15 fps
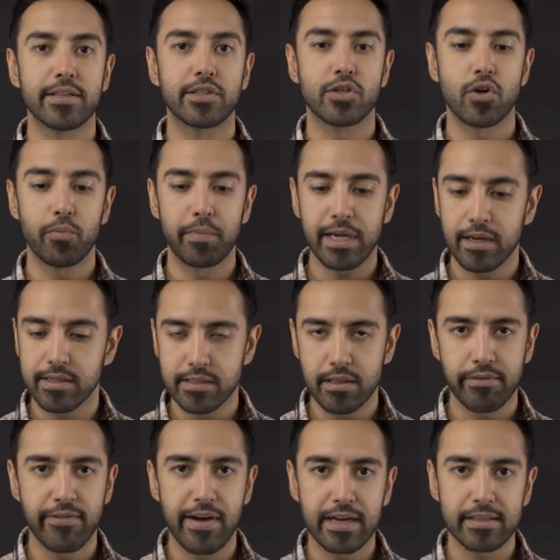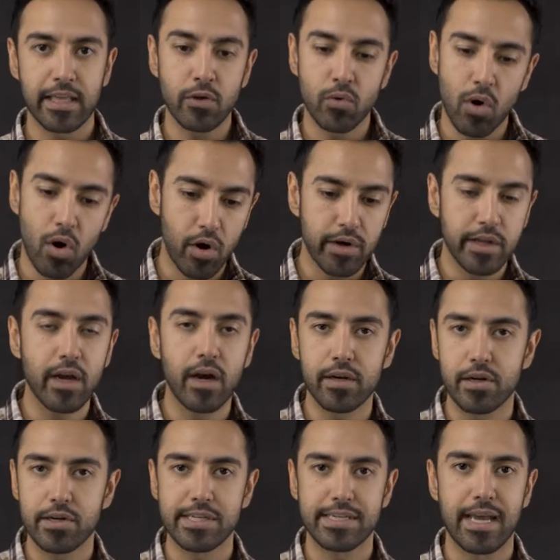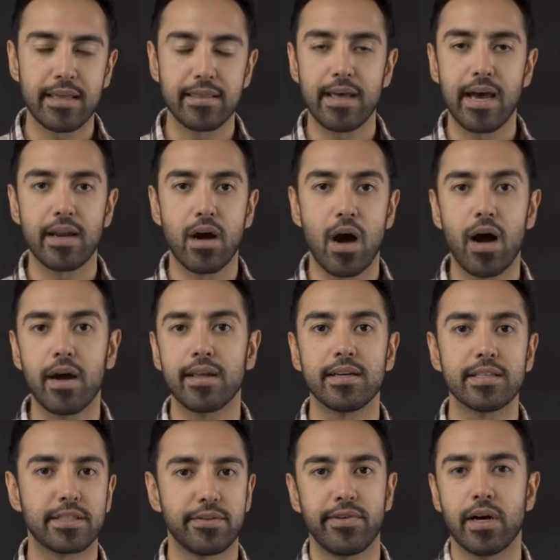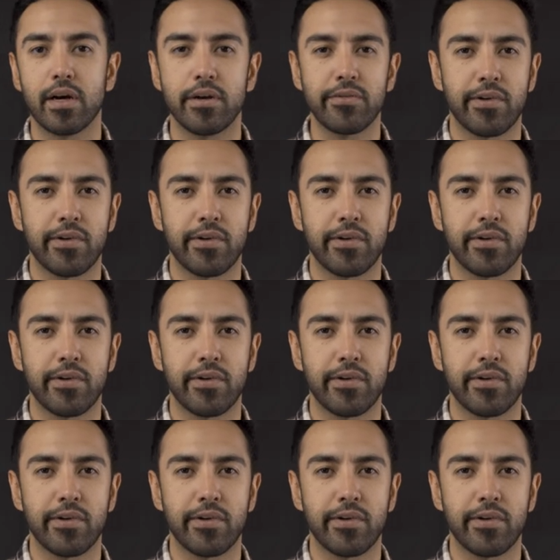And so because of the fact that you already understand that audience very,